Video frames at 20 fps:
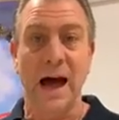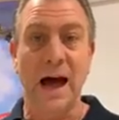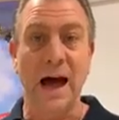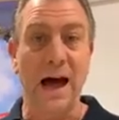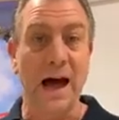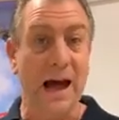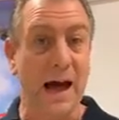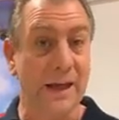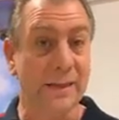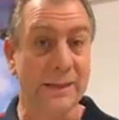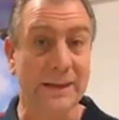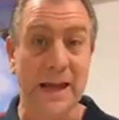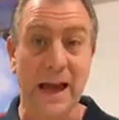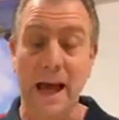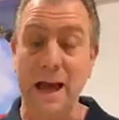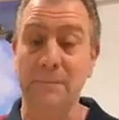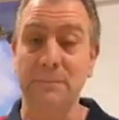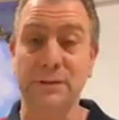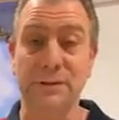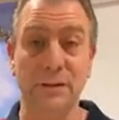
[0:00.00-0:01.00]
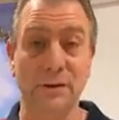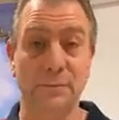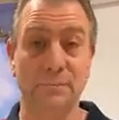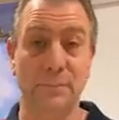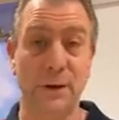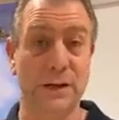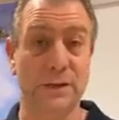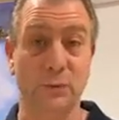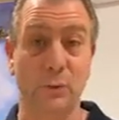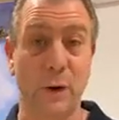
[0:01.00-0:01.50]
And the
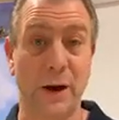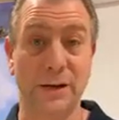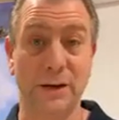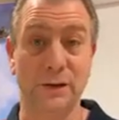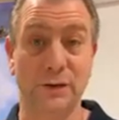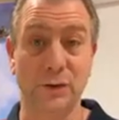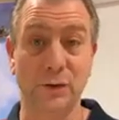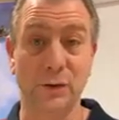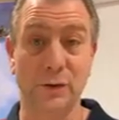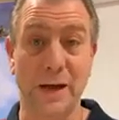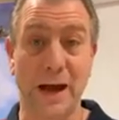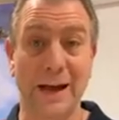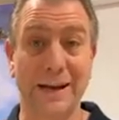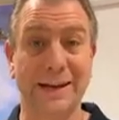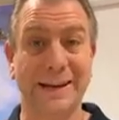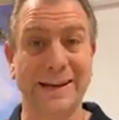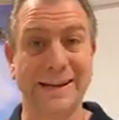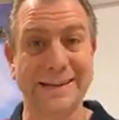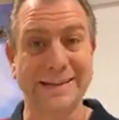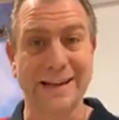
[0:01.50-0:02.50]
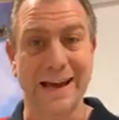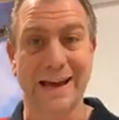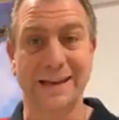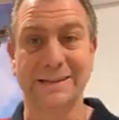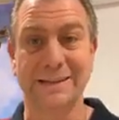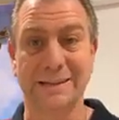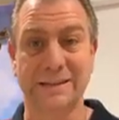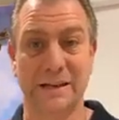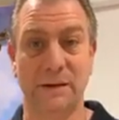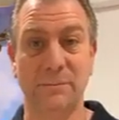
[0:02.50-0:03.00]
absolute best way to do that is,
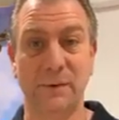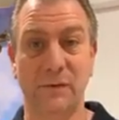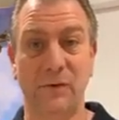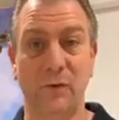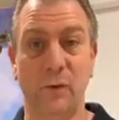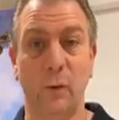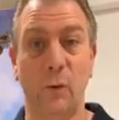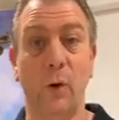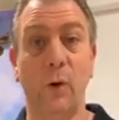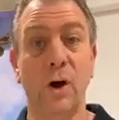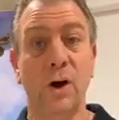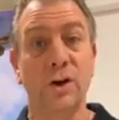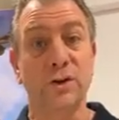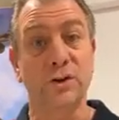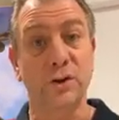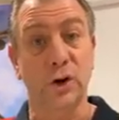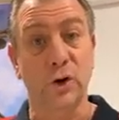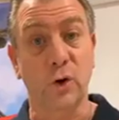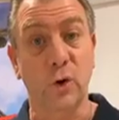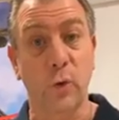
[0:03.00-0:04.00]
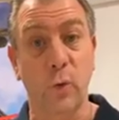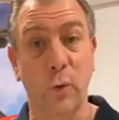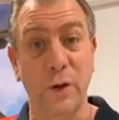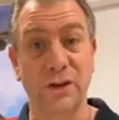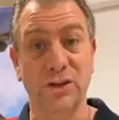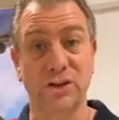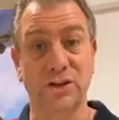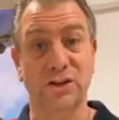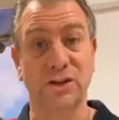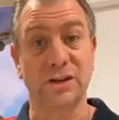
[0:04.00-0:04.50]
as I said before, to
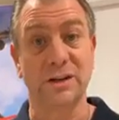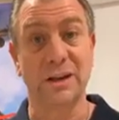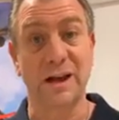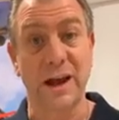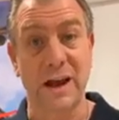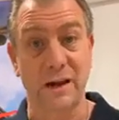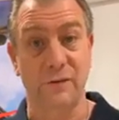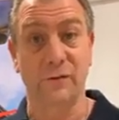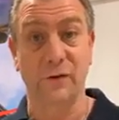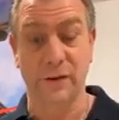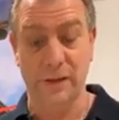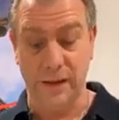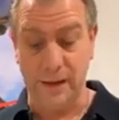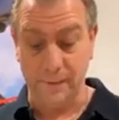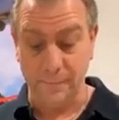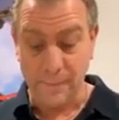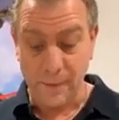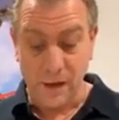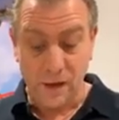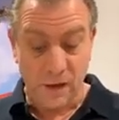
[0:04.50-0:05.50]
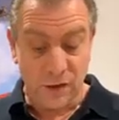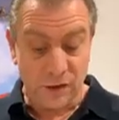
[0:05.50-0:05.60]
question everything.